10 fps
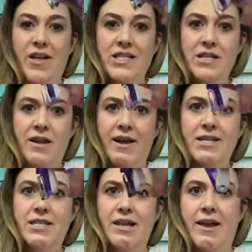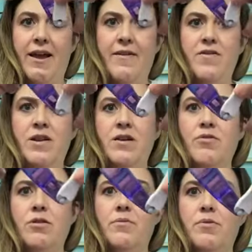That's a nice, like, heavy nail
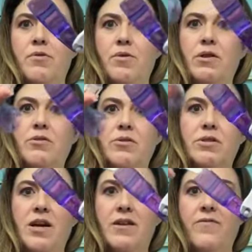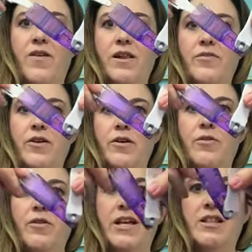clipper with a little tiny file in there. Oh,
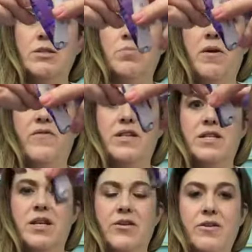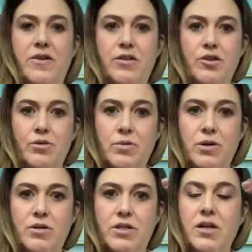like, that's perfect to carry around in your
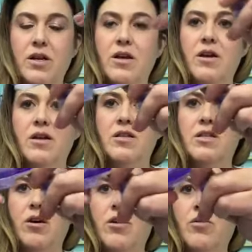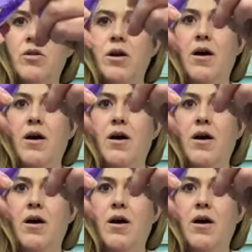purse. So,